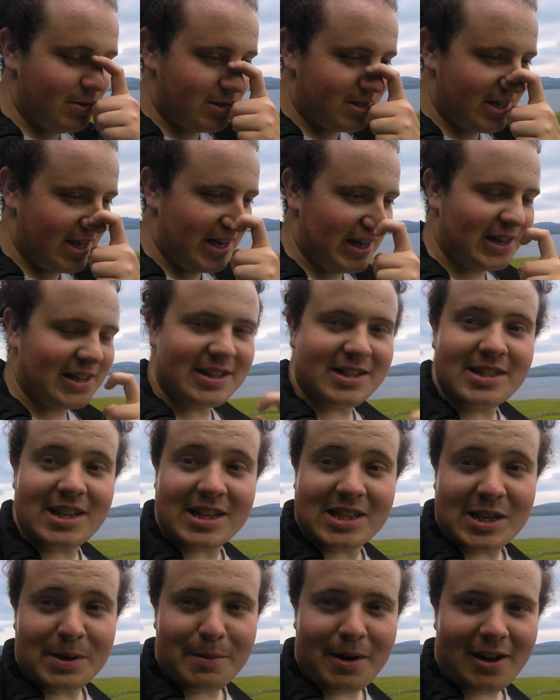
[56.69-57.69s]
was saying
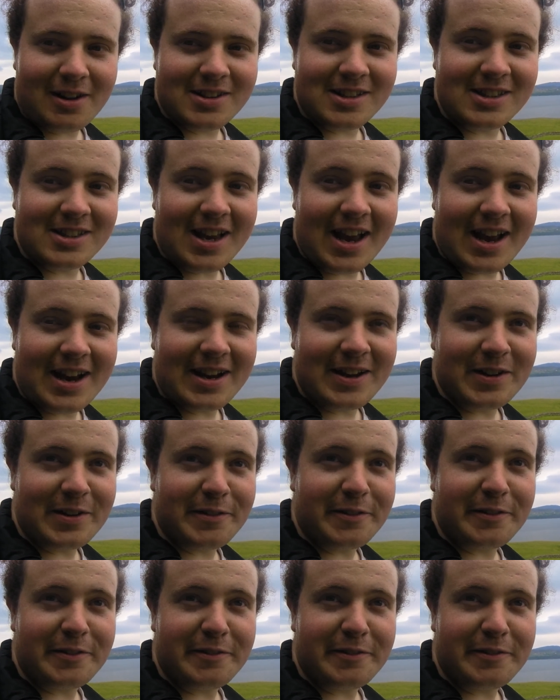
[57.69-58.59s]
60 miles a day,